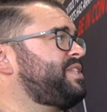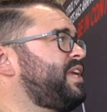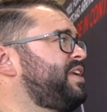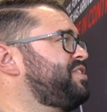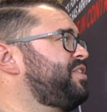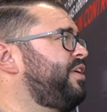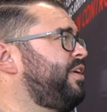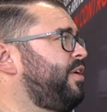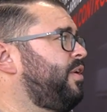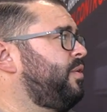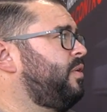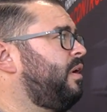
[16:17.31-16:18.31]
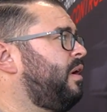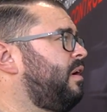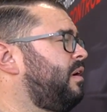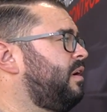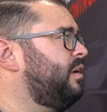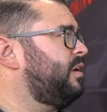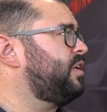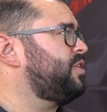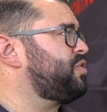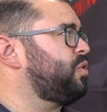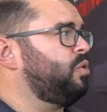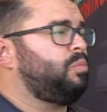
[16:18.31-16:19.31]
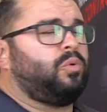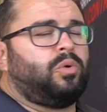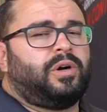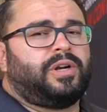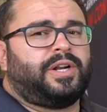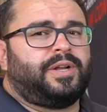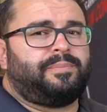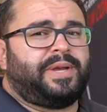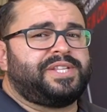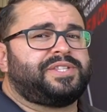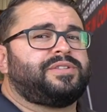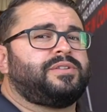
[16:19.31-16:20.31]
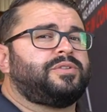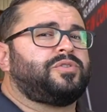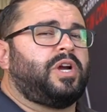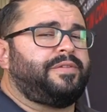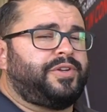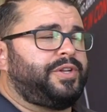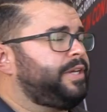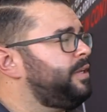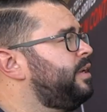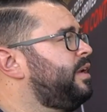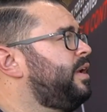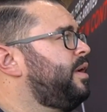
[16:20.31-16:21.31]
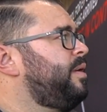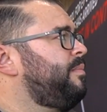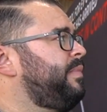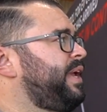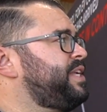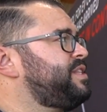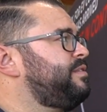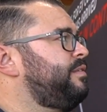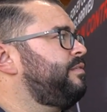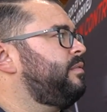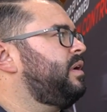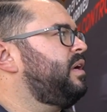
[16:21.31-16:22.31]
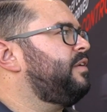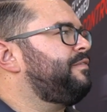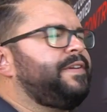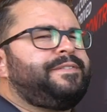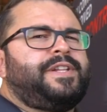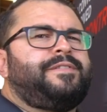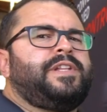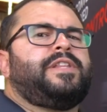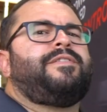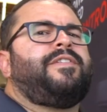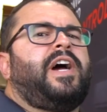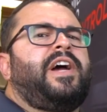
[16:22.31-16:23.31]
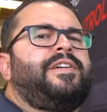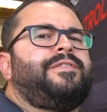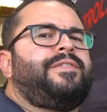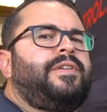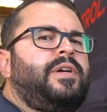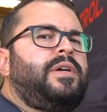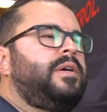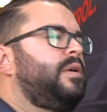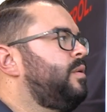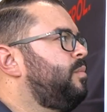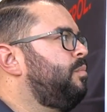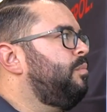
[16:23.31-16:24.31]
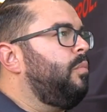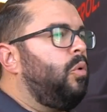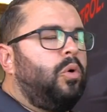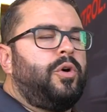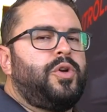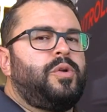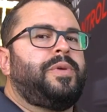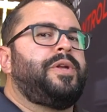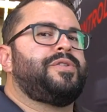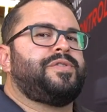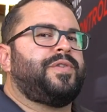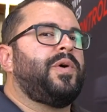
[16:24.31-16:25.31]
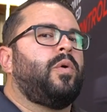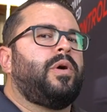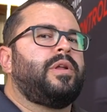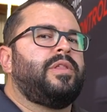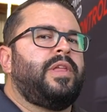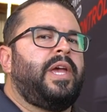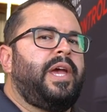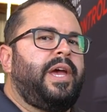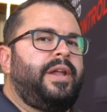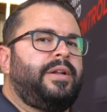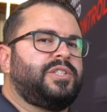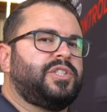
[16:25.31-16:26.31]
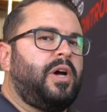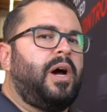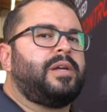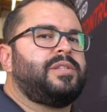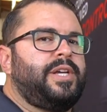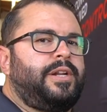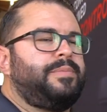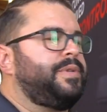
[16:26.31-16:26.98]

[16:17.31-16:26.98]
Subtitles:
case scenario, our control board on a base drive unit makes 50 to 55 more newton meters of torque than a stock setup